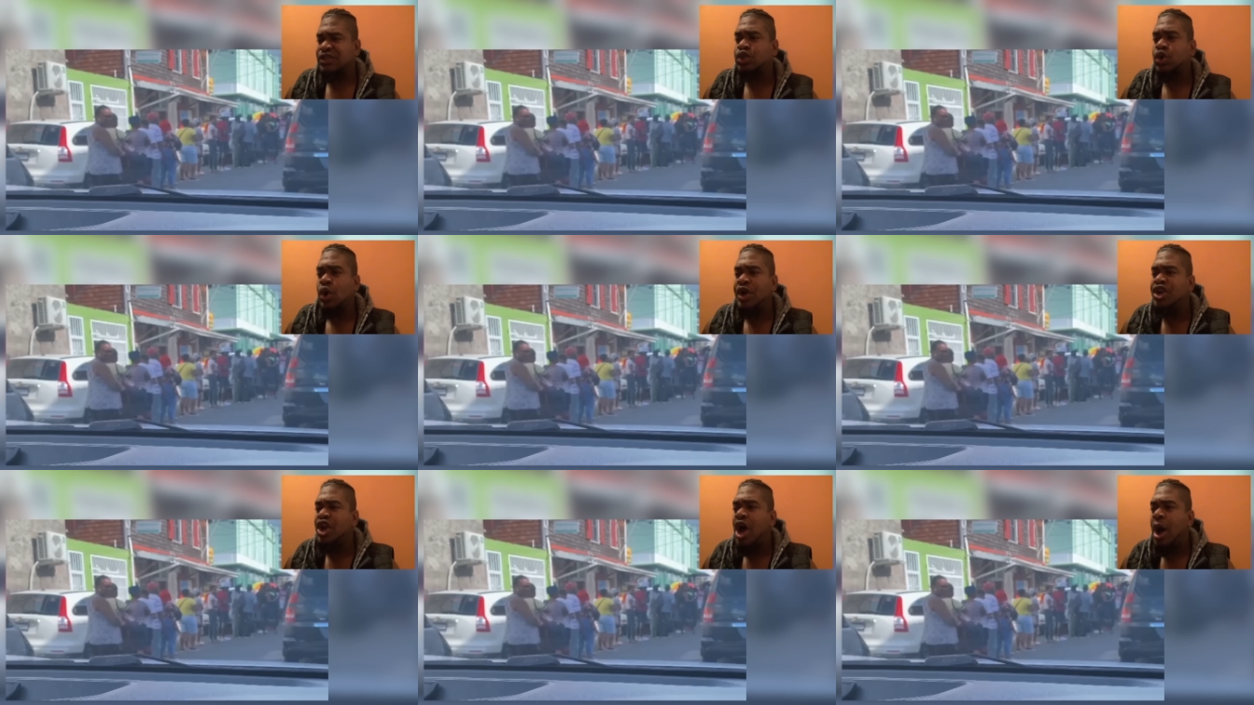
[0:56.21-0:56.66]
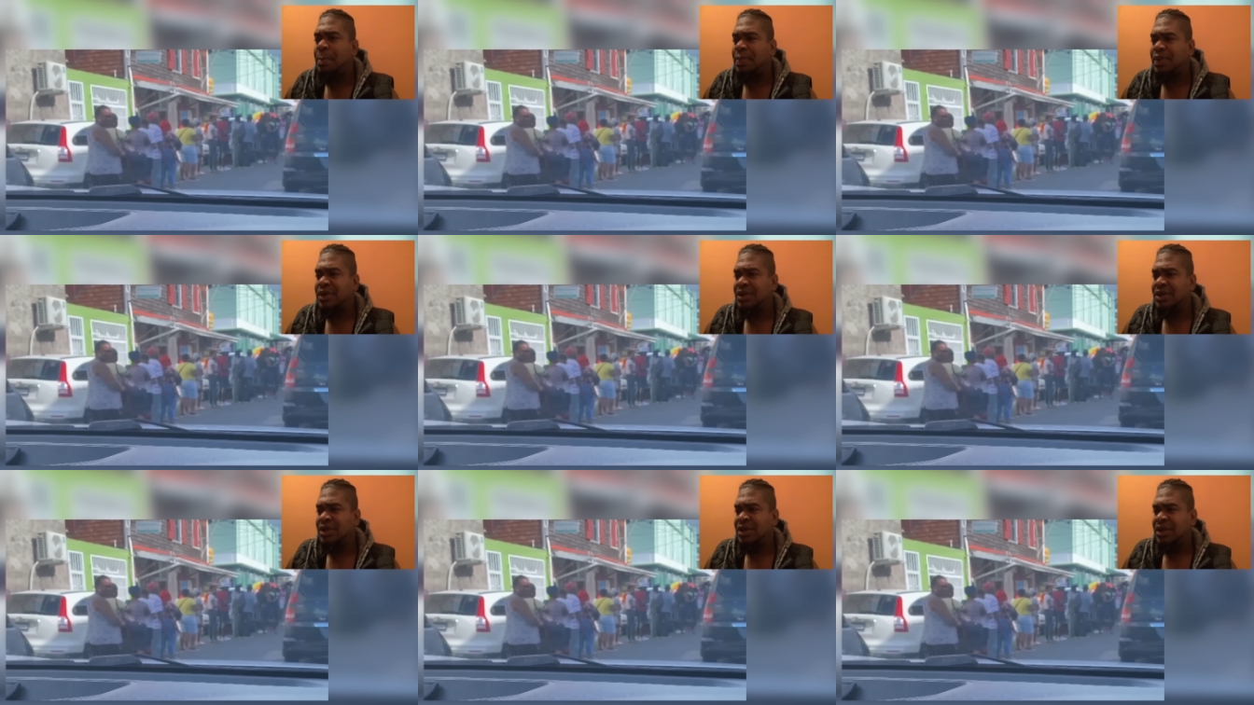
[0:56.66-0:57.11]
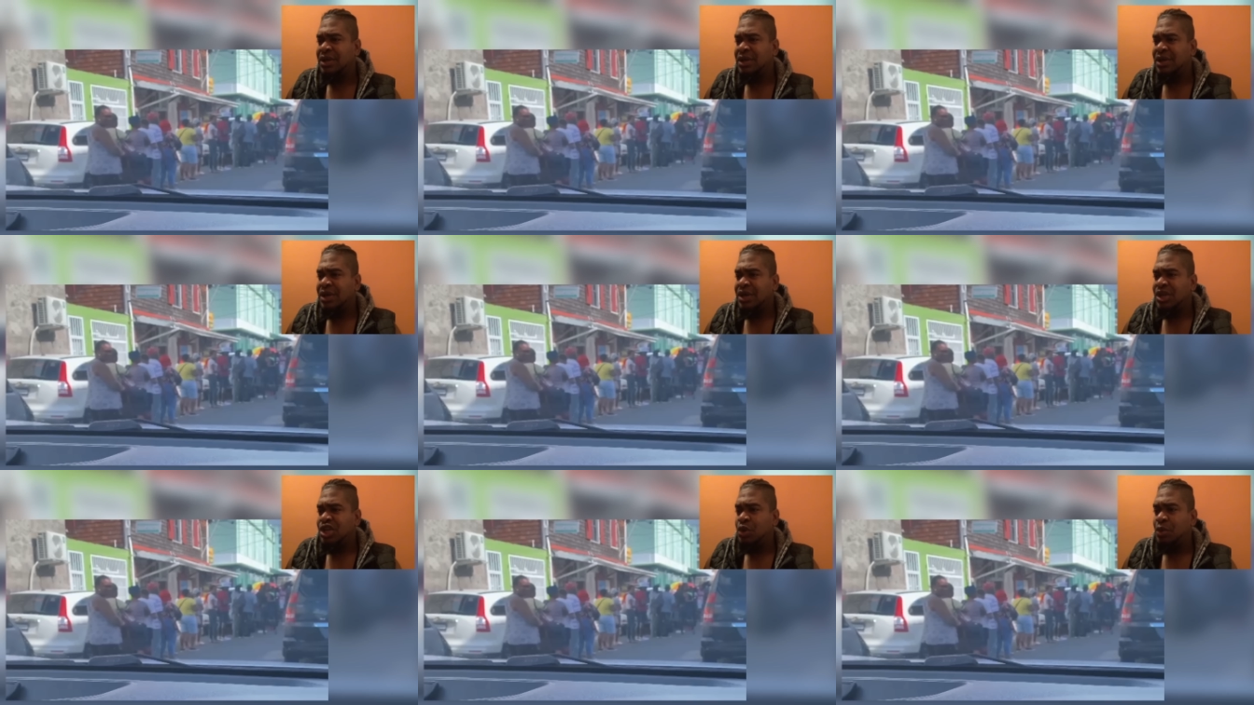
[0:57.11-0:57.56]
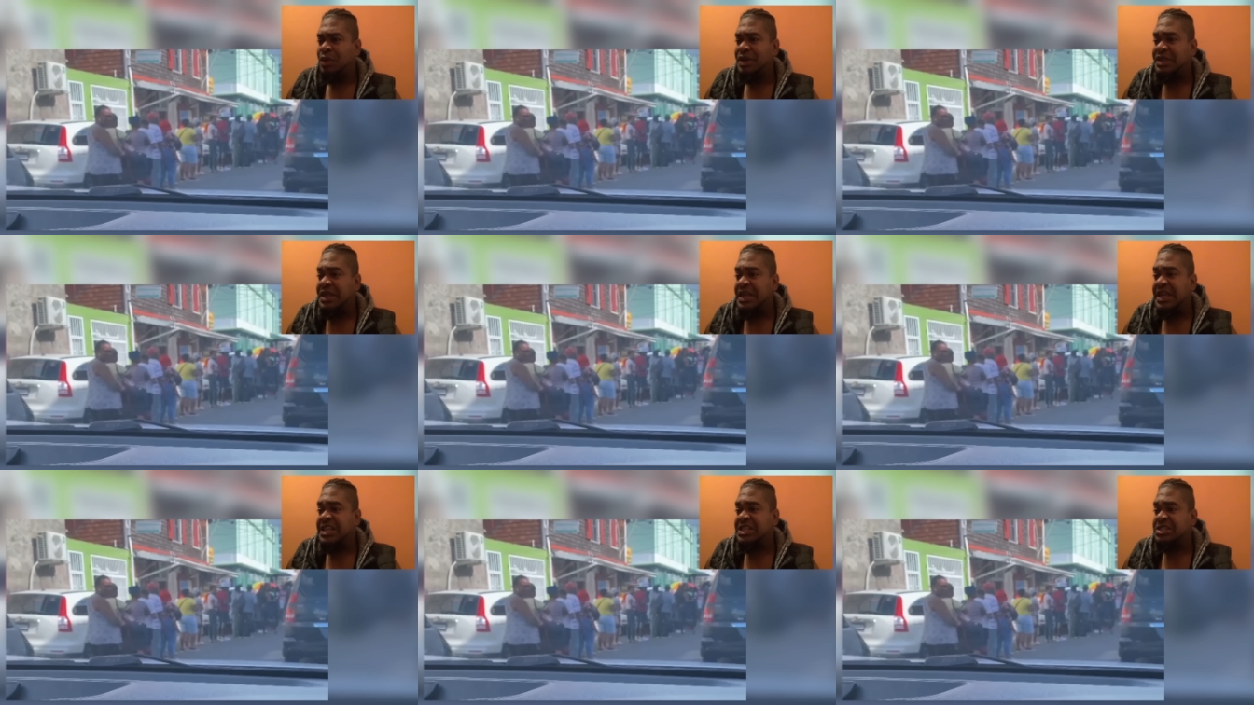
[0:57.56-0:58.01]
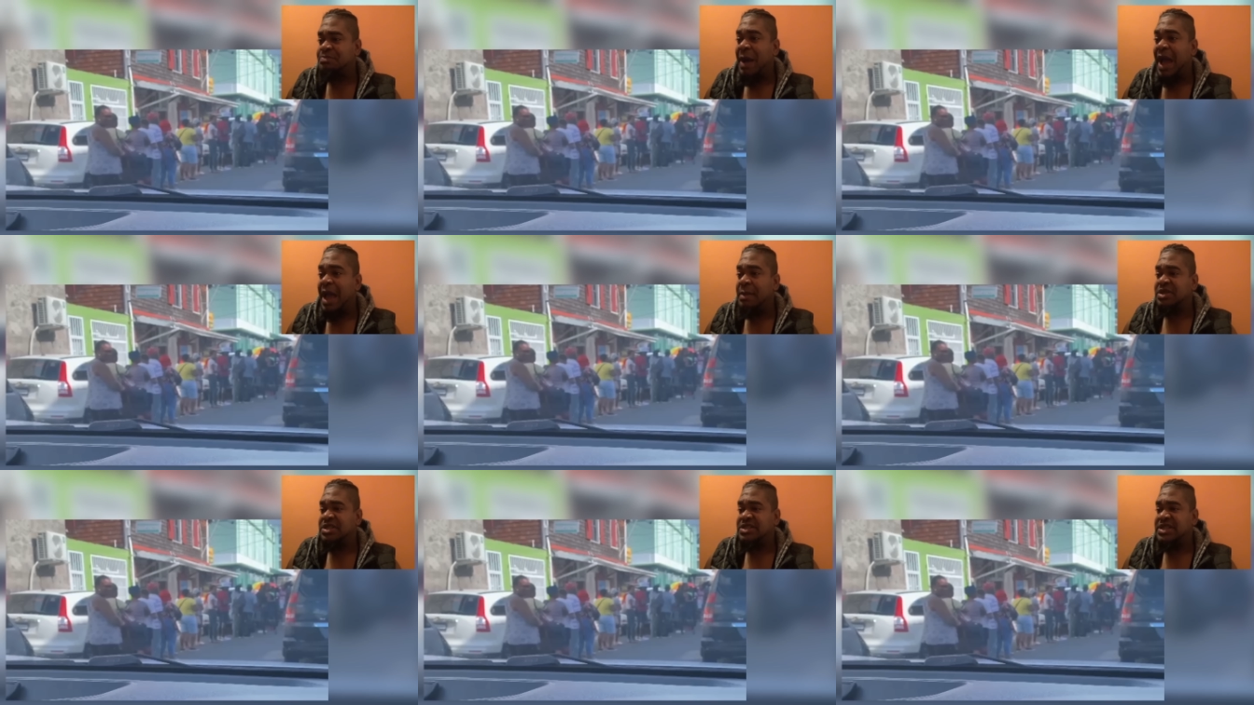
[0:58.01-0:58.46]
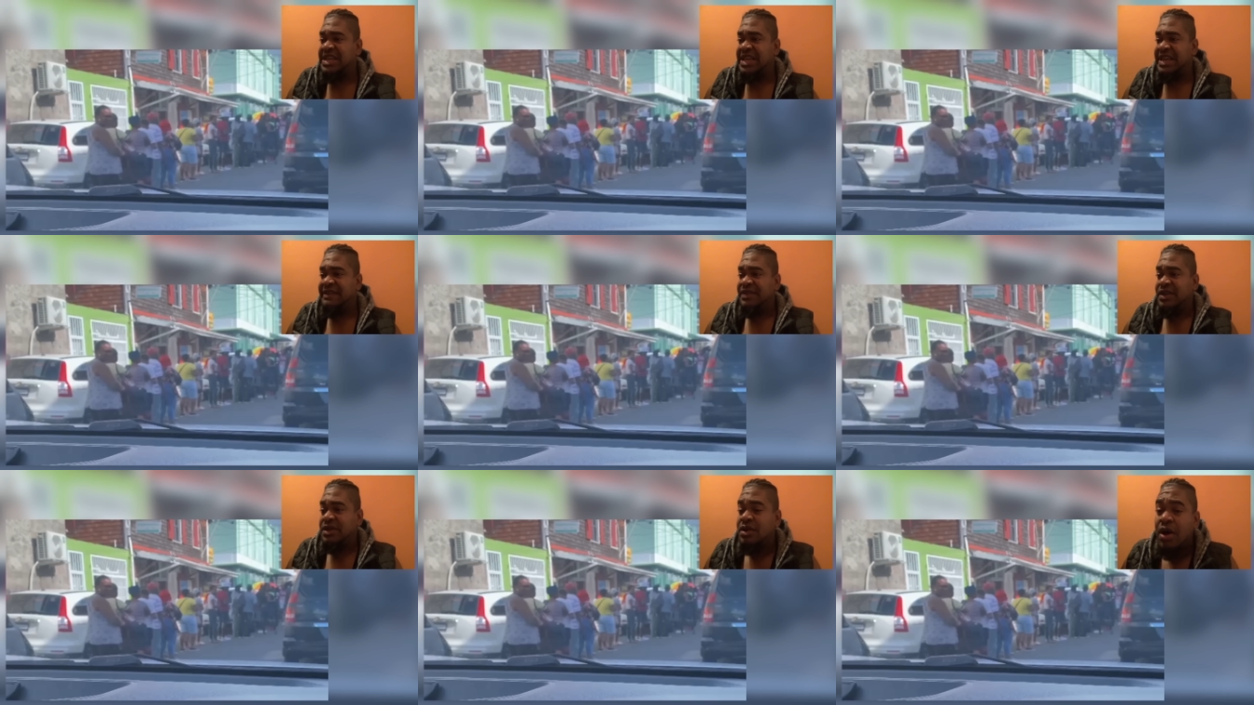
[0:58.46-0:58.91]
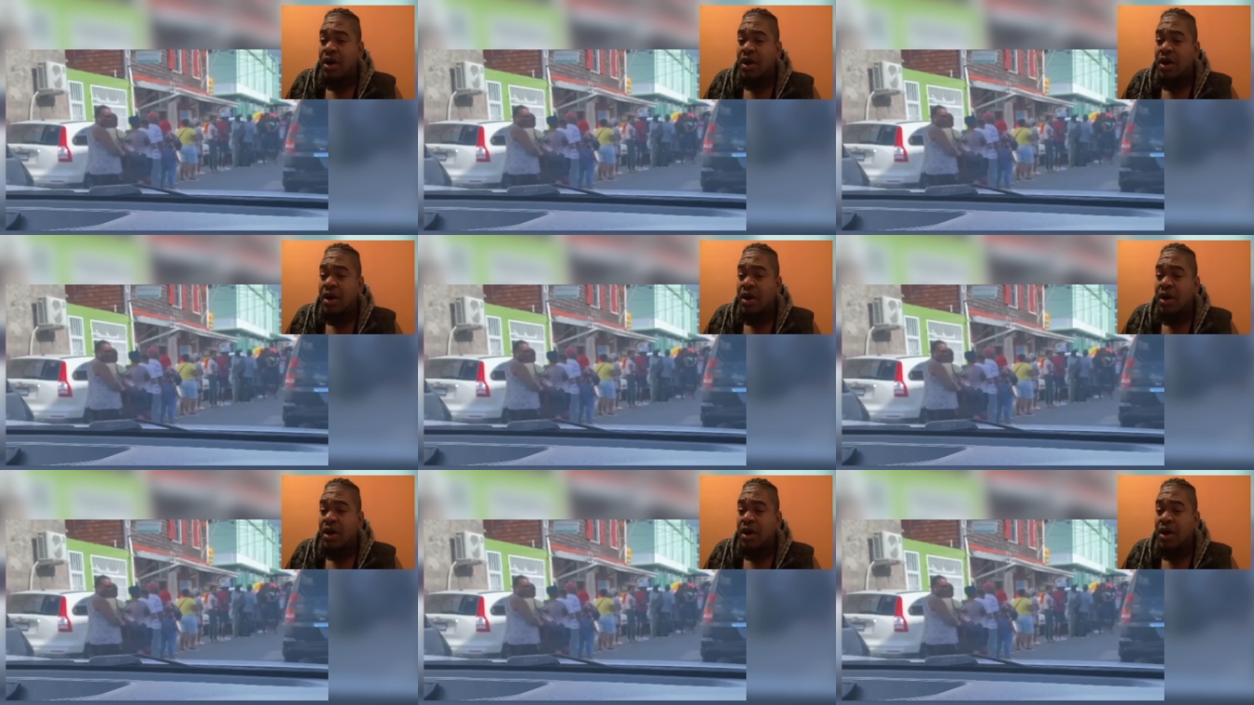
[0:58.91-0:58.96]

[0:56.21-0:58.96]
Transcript: showing up. You would think it's Bibles they're giving.